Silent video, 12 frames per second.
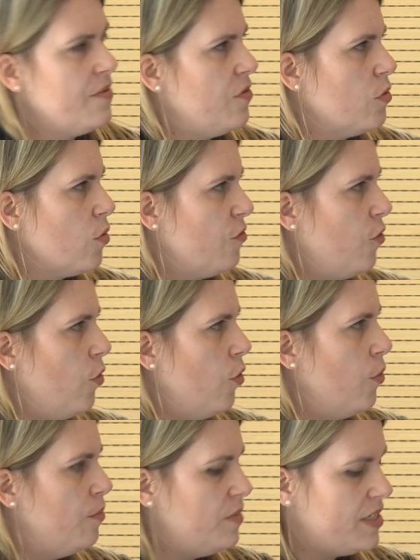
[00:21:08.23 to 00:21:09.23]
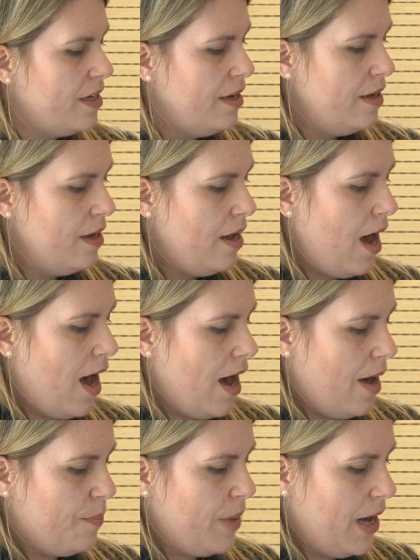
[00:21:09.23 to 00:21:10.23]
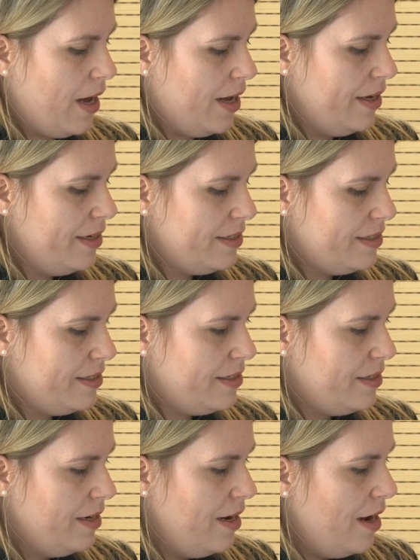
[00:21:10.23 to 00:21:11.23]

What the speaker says: if the reforms are passed.